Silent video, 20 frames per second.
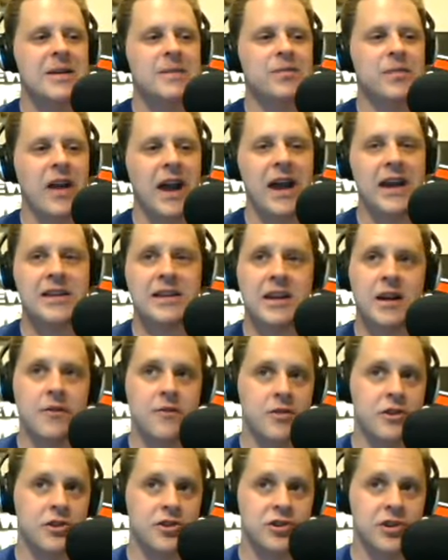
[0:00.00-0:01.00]
I had to cover
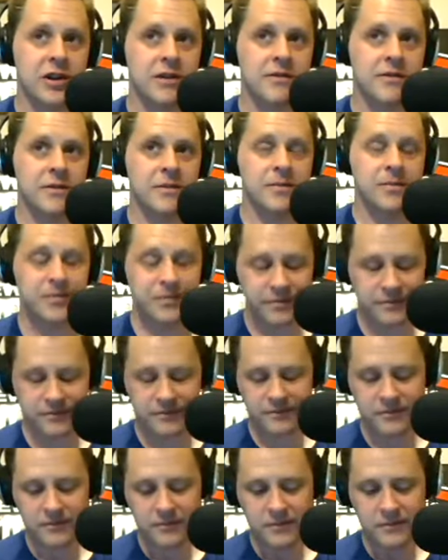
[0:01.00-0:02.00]
his shift,
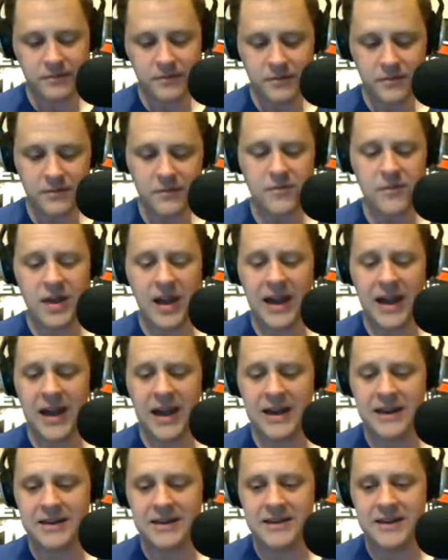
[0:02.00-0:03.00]
and